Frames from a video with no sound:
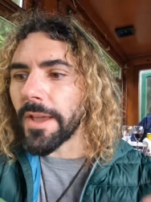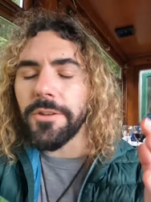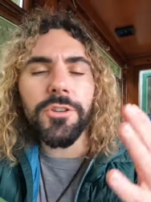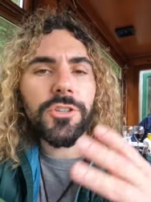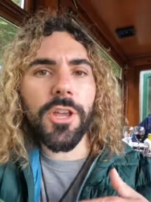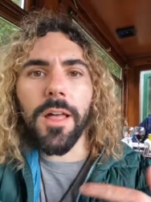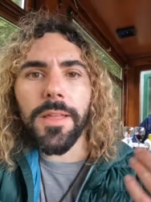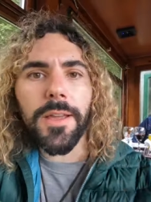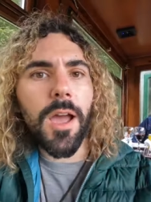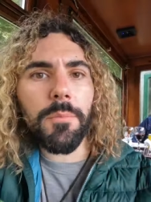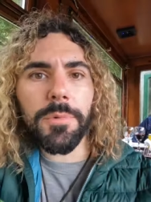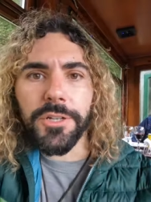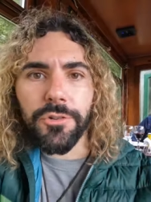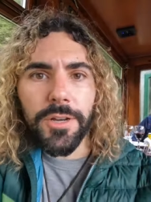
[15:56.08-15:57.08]
And you saw like
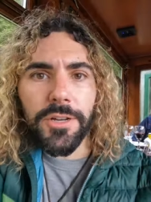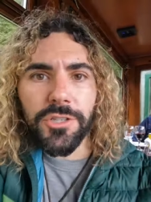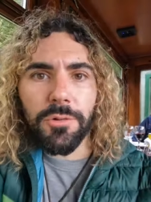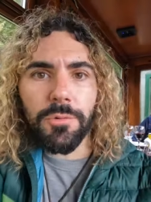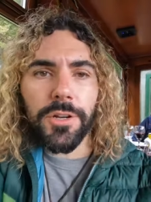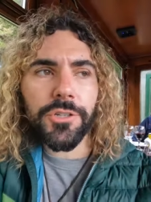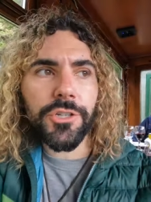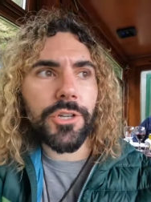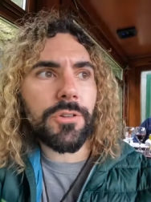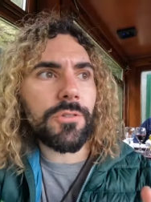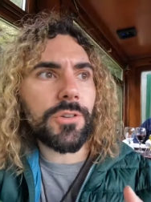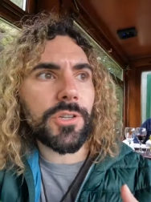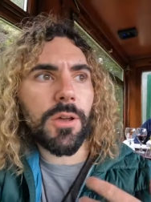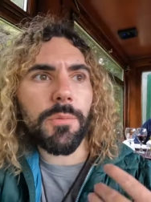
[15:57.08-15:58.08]
how many drinks there were to
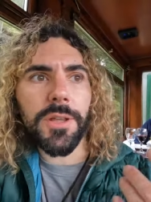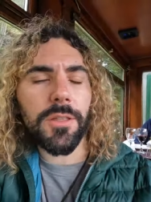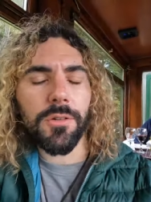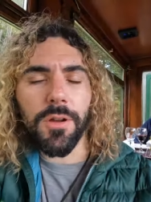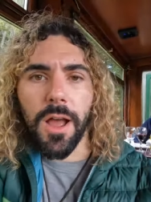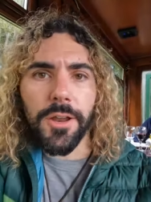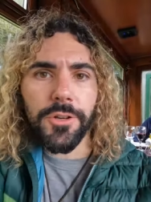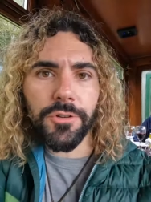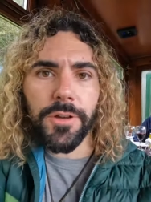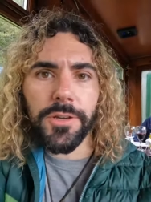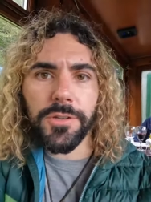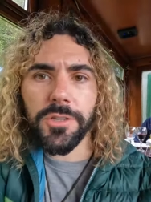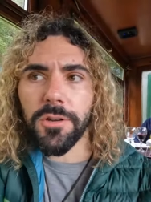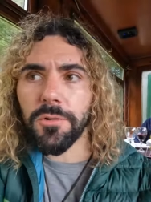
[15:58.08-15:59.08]
choose, how many other
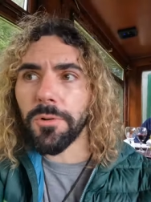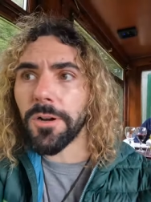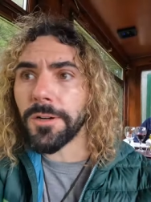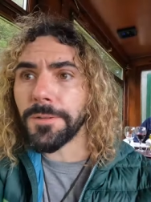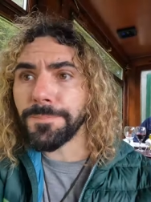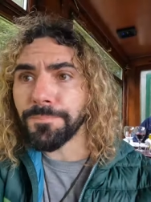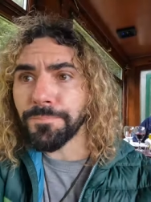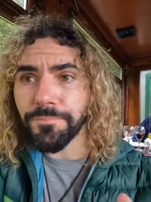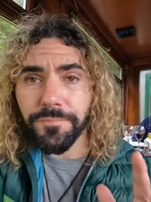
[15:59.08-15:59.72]
entrees there were.